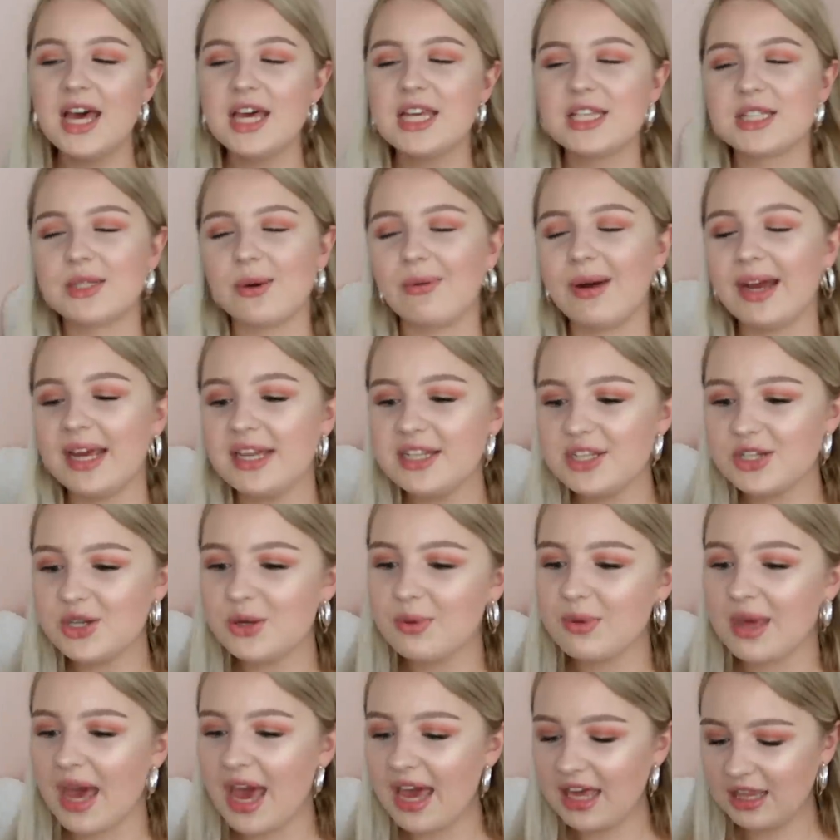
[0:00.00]
So I ended
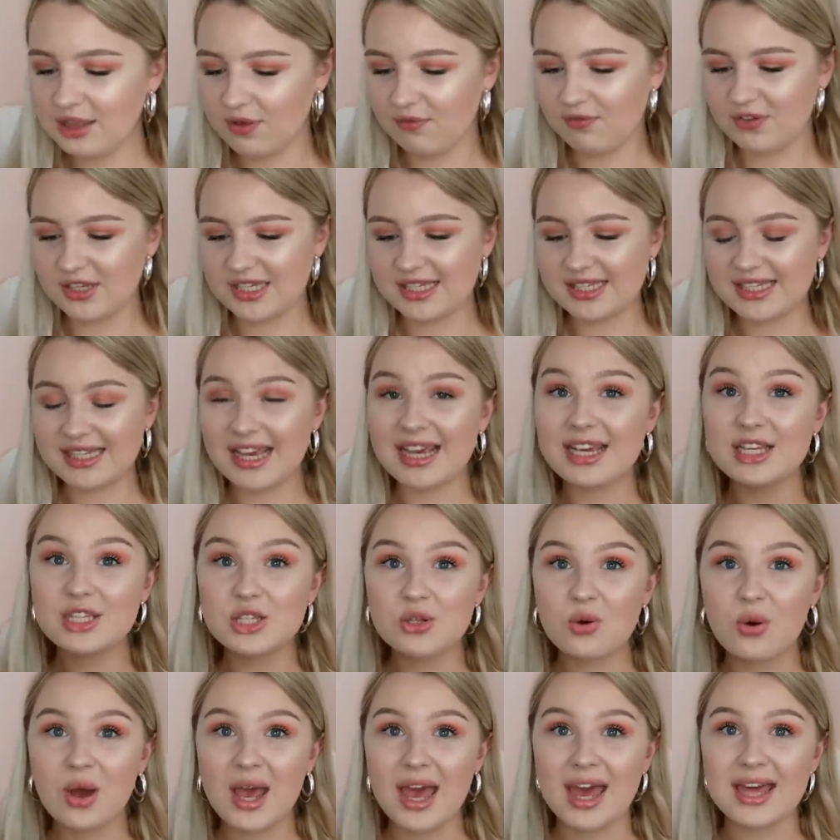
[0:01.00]
up getting them for
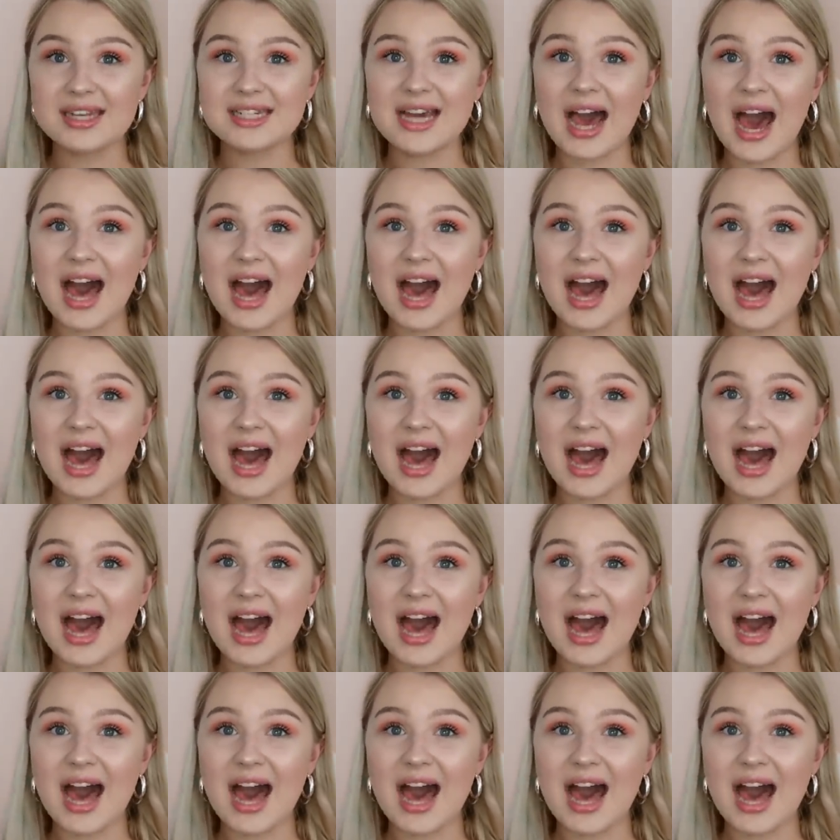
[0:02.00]
£6.